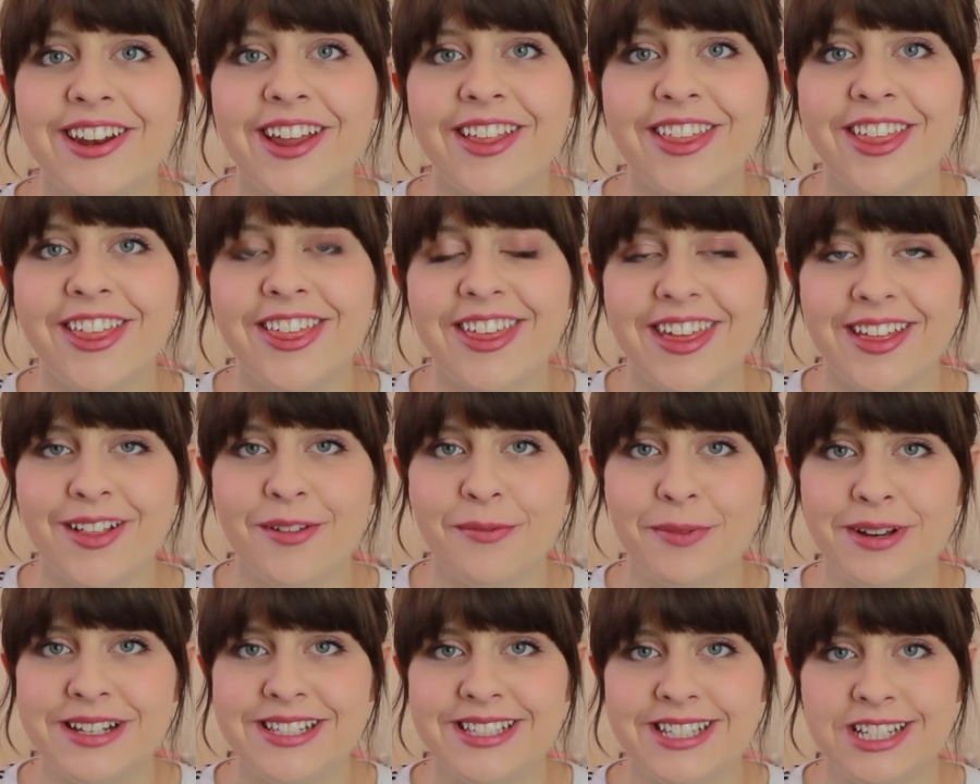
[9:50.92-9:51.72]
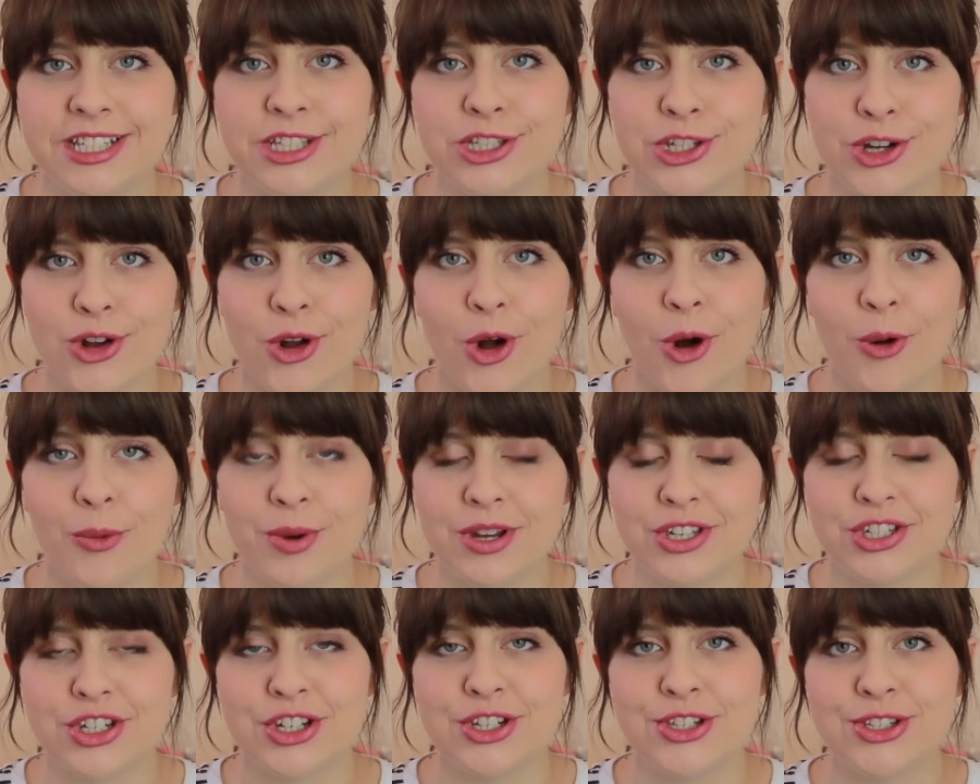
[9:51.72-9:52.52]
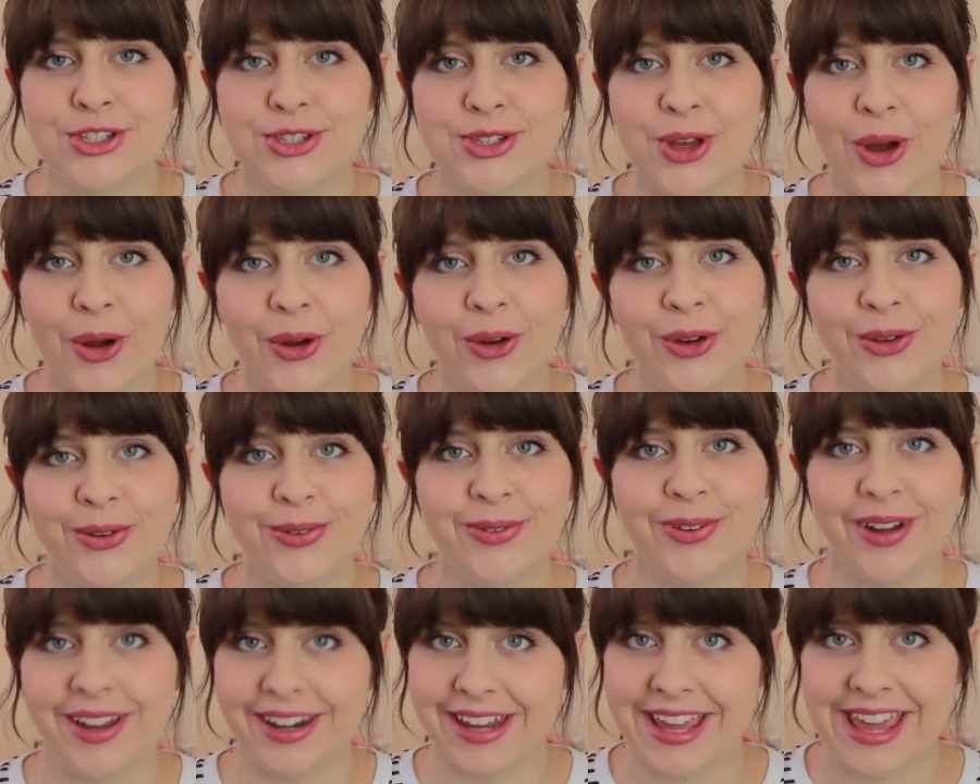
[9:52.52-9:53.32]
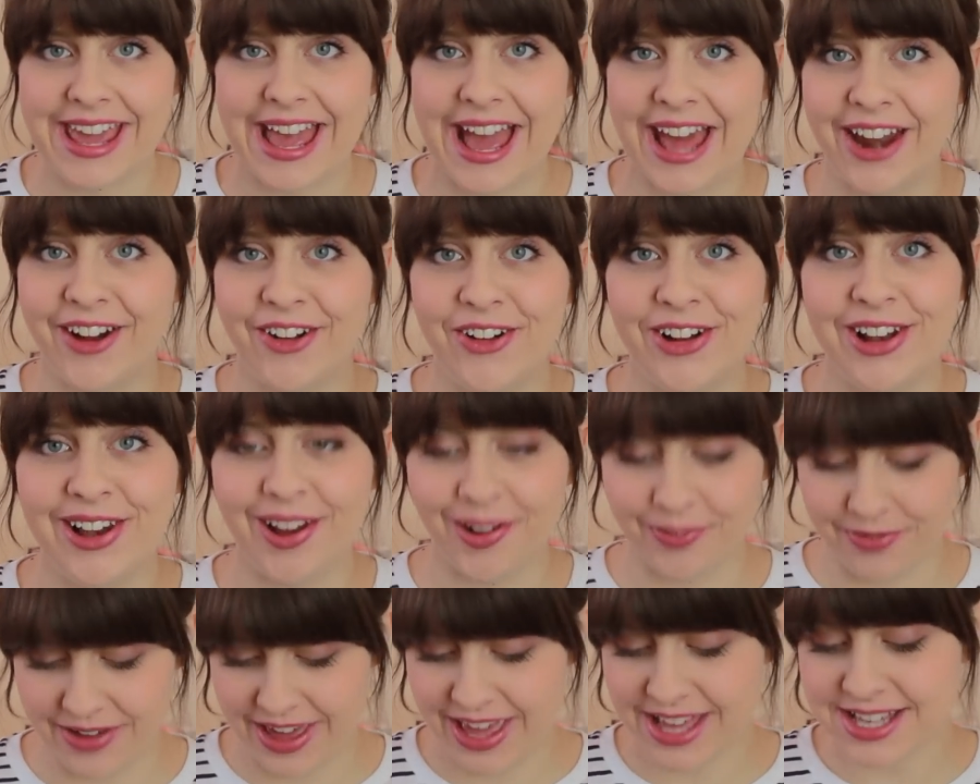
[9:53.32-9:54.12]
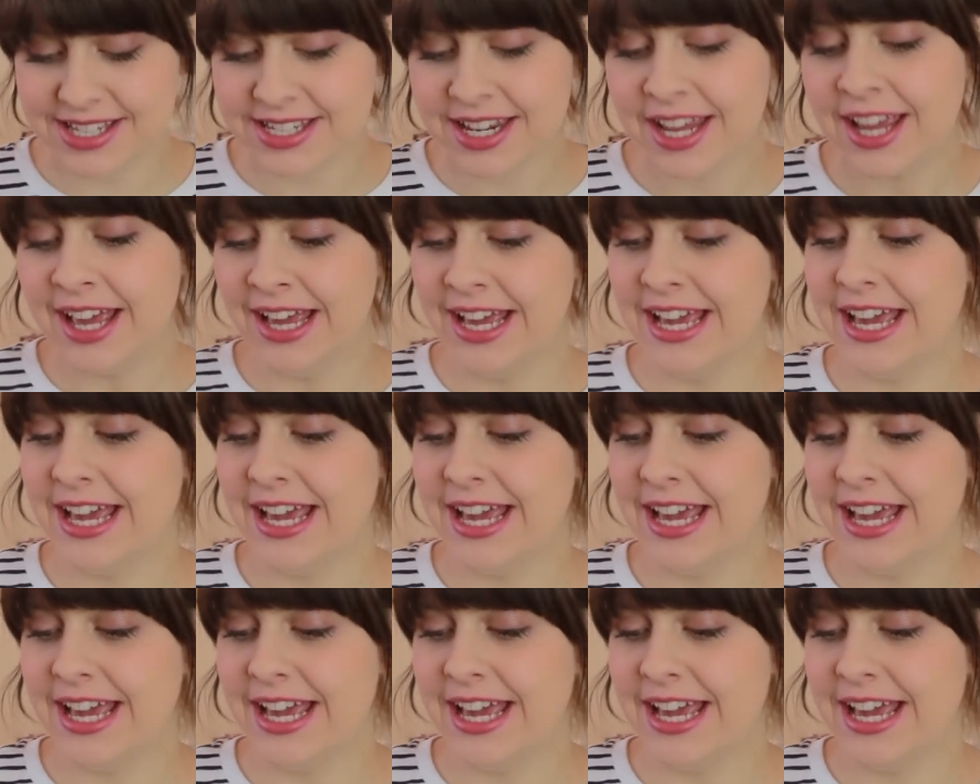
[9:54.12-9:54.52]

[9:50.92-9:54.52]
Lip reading: another thing that my sister got, which is so funny and I love it,